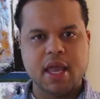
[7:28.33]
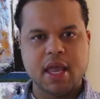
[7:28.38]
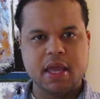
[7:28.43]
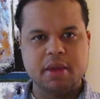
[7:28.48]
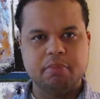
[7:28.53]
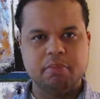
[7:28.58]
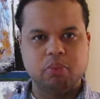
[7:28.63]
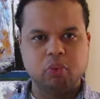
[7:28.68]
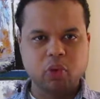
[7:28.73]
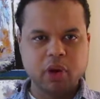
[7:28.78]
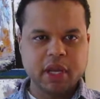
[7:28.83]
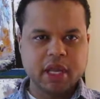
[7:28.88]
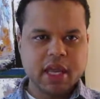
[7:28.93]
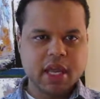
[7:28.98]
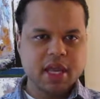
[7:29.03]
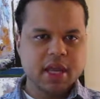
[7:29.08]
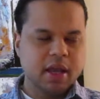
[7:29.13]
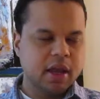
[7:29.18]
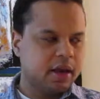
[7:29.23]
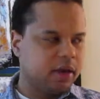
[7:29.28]
in
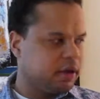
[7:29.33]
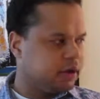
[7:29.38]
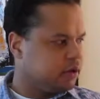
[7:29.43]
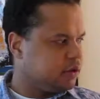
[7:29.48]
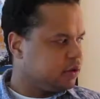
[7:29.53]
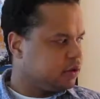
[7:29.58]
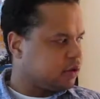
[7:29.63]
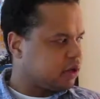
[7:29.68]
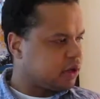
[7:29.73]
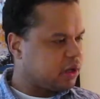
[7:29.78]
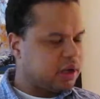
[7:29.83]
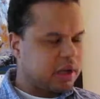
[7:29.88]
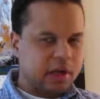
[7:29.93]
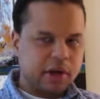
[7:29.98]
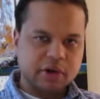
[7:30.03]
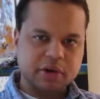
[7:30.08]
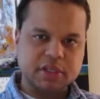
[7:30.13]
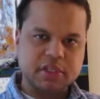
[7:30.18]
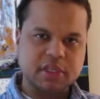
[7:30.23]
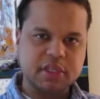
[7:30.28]
bringing
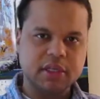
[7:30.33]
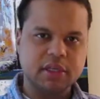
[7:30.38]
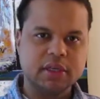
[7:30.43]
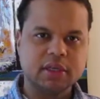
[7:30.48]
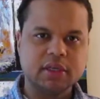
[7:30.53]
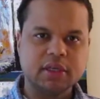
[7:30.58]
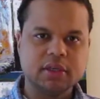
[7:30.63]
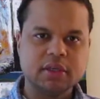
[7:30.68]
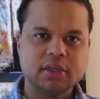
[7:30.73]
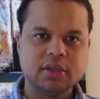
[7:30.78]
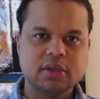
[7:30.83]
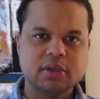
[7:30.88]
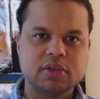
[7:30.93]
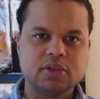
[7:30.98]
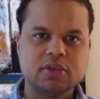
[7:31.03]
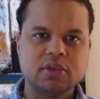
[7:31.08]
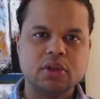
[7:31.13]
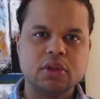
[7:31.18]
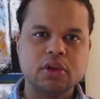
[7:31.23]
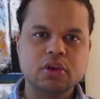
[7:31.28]
clarity
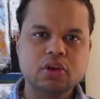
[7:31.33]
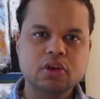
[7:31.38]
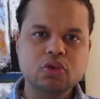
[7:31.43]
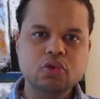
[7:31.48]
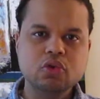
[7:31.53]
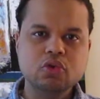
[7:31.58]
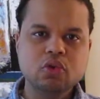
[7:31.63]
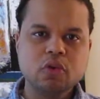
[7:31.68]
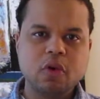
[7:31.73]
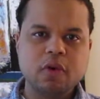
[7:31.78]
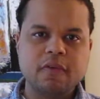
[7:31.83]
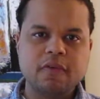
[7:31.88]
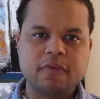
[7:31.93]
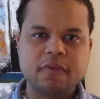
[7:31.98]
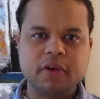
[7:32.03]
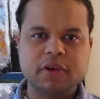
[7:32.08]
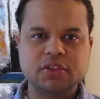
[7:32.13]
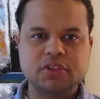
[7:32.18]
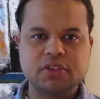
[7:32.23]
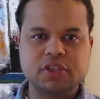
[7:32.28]
to the new
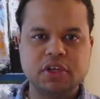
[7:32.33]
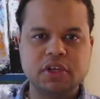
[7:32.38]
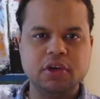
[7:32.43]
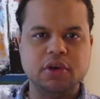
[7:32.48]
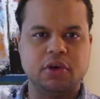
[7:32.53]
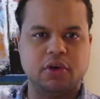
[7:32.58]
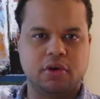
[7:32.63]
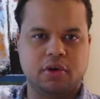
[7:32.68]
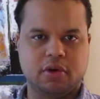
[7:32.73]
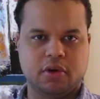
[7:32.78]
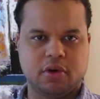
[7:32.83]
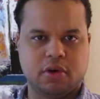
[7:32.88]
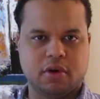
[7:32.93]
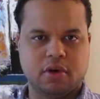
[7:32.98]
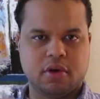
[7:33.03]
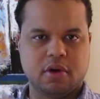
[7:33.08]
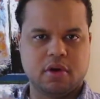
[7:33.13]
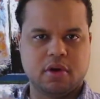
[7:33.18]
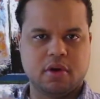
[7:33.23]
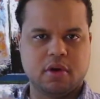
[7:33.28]
frontier
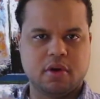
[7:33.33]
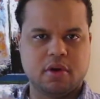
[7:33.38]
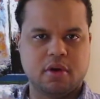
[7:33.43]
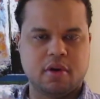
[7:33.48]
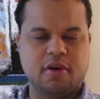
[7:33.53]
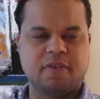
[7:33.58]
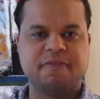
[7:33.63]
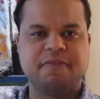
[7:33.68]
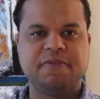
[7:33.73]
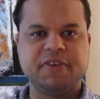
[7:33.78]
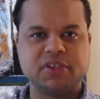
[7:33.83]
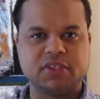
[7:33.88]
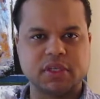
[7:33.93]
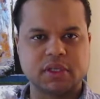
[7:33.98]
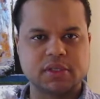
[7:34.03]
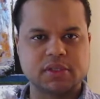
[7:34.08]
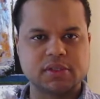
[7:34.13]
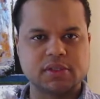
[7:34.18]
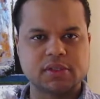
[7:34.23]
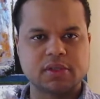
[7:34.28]
of
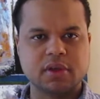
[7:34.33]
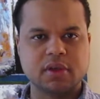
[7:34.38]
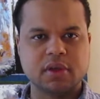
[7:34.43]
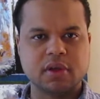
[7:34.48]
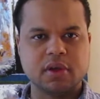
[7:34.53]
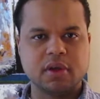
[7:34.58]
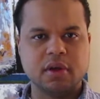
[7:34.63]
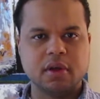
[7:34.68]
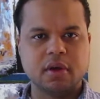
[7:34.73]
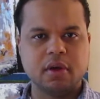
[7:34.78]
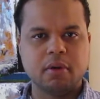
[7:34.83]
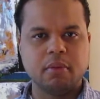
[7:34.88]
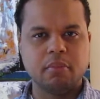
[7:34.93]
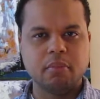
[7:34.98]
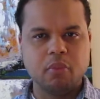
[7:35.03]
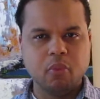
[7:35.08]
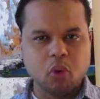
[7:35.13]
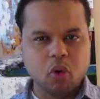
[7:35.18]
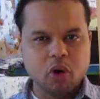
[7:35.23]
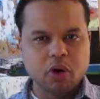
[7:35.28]
physics
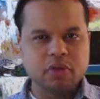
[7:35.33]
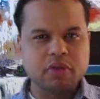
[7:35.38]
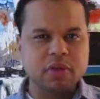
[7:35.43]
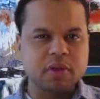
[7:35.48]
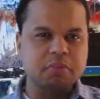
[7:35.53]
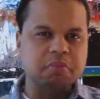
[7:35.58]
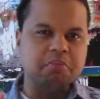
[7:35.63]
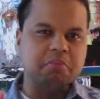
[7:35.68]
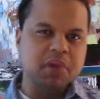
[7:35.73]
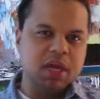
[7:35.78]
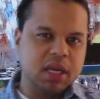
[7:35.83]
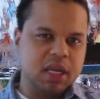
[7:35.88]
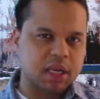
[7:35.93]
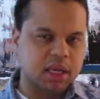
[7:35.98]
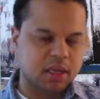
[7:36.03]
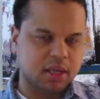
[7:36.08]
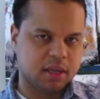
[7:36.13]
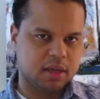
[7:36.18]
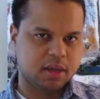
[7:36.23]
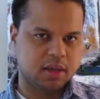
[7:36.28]
more than many